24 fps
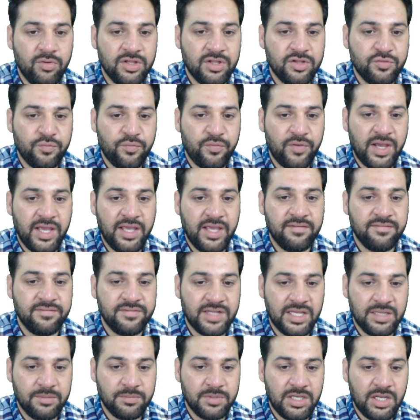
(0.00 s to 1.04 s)
is 5,
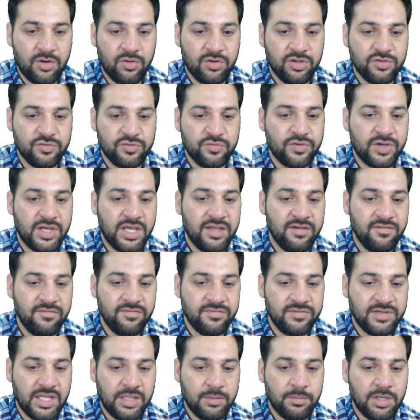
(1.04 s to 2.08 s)
time allowed is
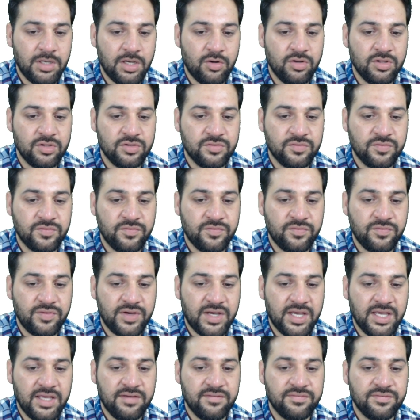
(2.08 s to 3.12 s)
5, time allowed is
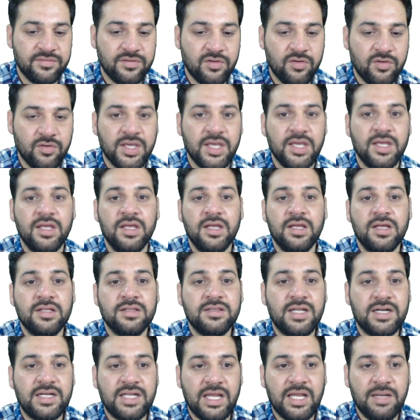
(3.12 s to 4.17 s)
5, okay.
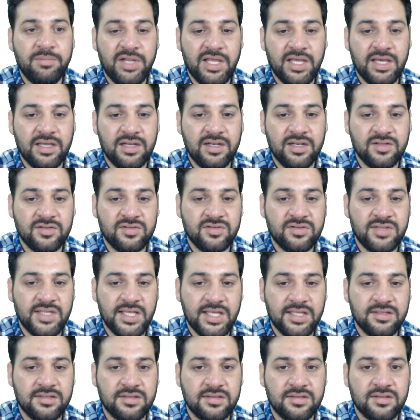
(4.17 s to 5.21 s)
The time taken is
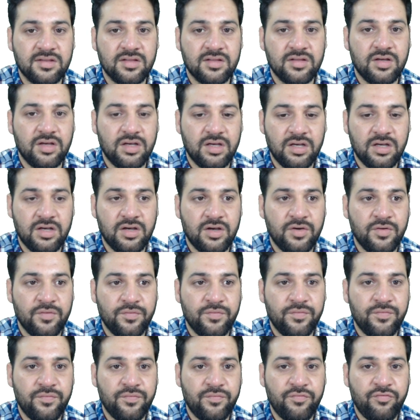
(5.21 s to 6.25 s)
6, 5
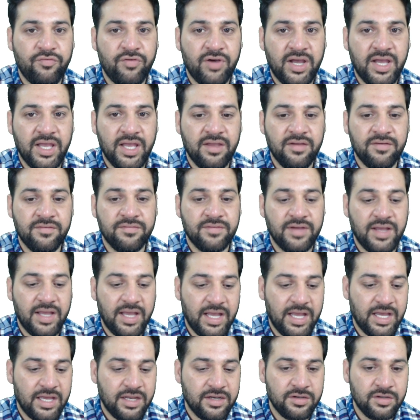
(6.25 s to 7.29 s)

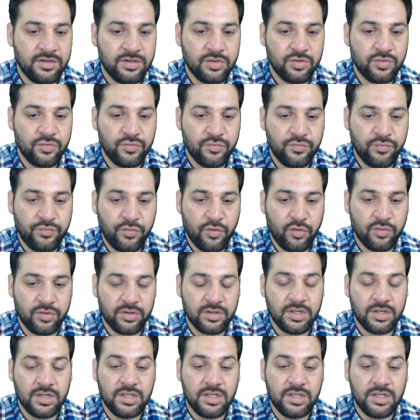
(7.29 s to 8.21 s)
and 4.